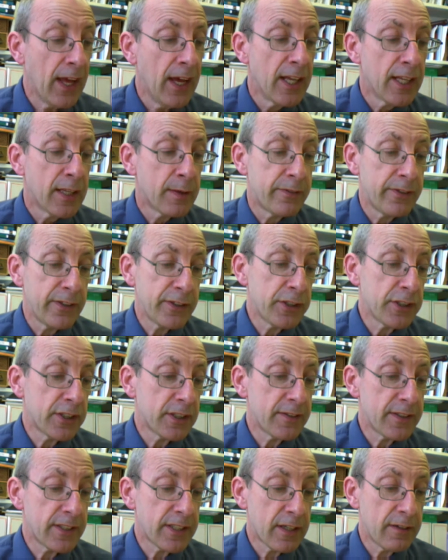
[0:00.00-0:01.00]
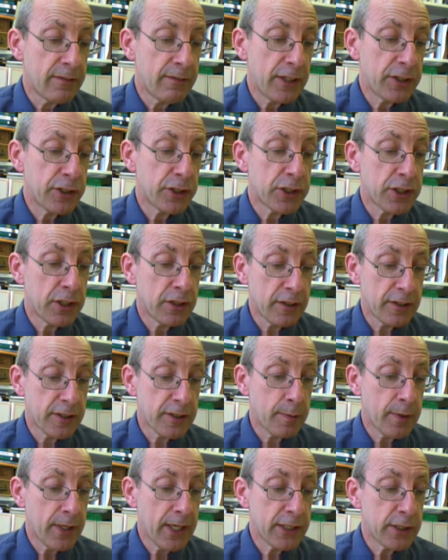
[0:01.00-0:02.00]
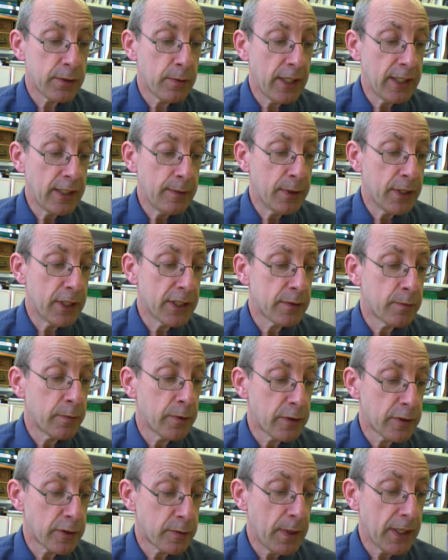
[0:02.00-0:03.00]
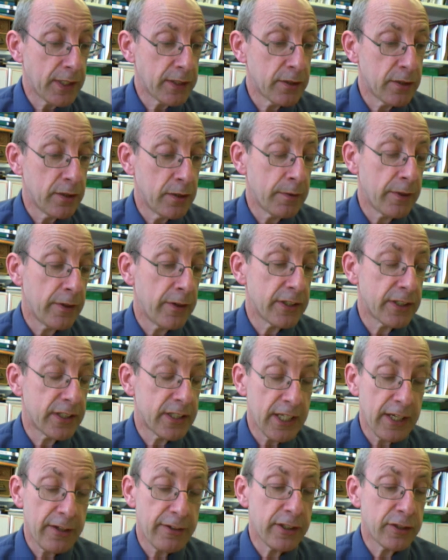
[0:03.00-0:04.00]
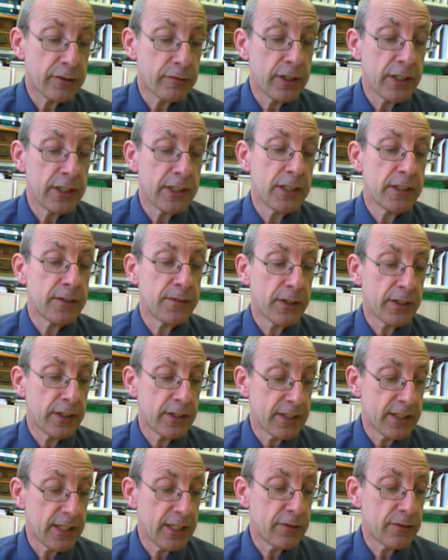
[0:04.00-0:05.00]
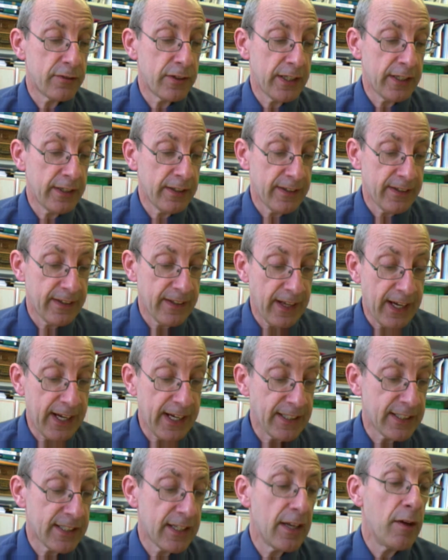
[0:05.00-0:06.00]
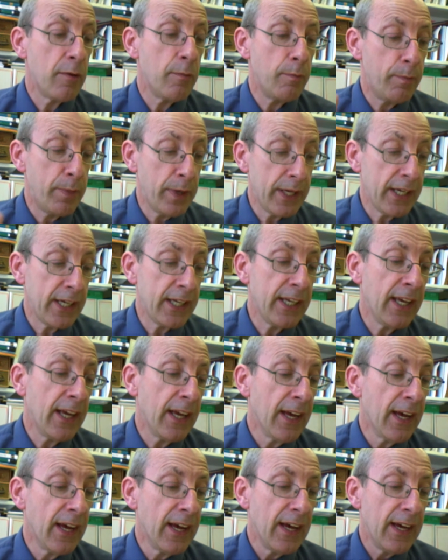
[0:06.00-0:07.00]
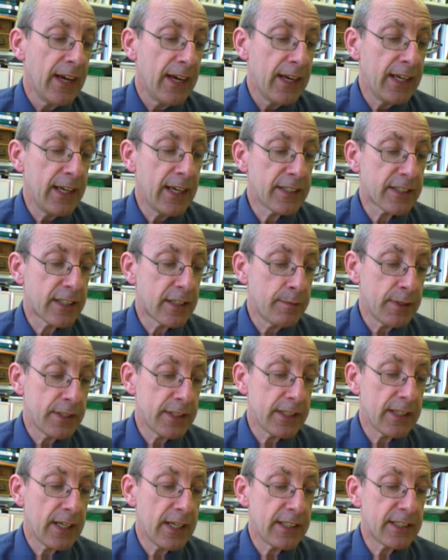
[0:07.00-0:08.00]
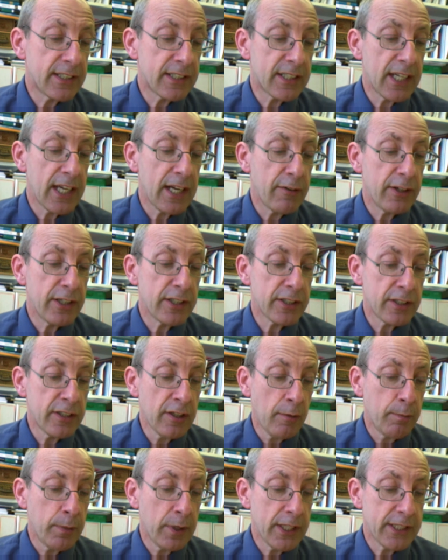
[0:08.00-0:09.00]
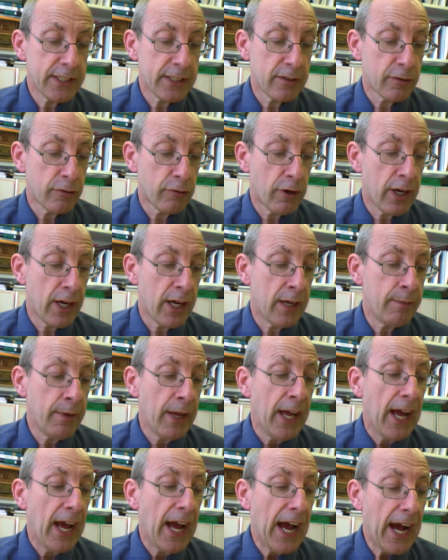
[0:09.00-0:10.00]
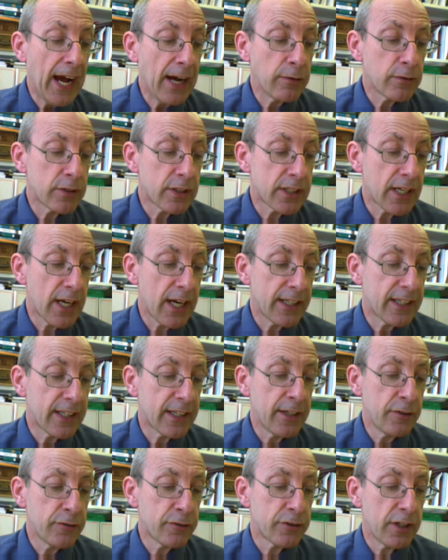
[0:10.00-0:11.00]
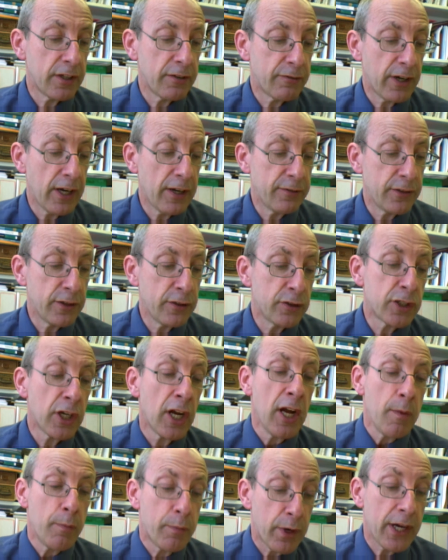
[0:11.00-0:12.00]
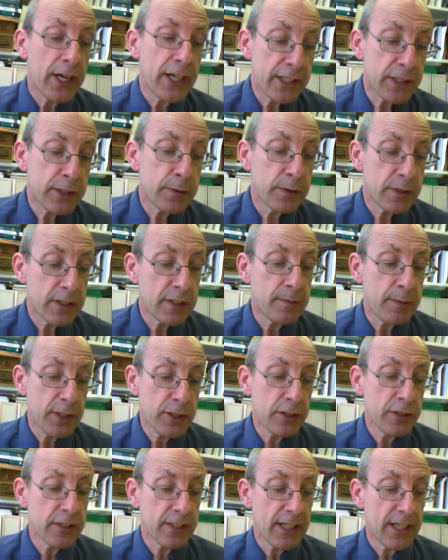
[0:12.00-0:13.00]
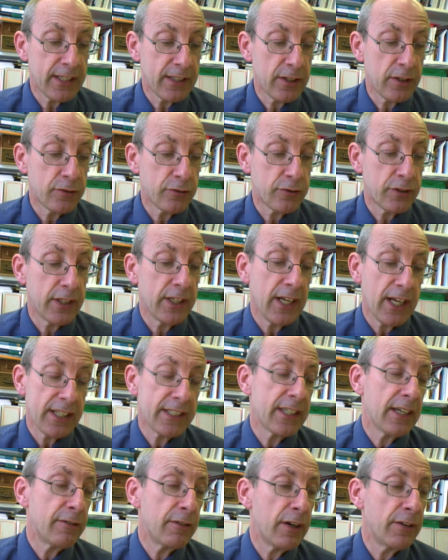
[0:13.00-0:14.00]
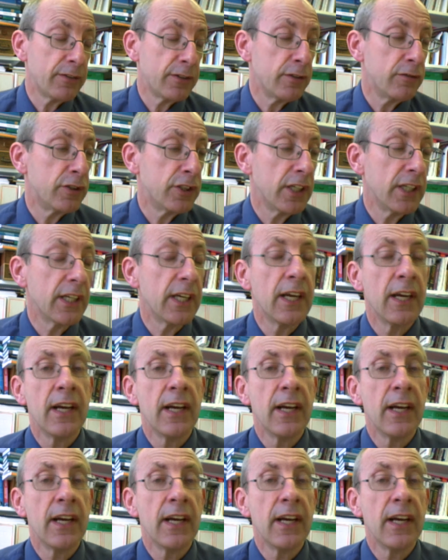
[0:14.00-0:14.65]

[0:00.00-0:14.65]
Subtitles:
the provisions of this convention shall not apply to any person with respect to whom there are serious reasons for considering that B. he has committed a serious non-political crime outside the country of refuge prior to his admission to that country as a refugee.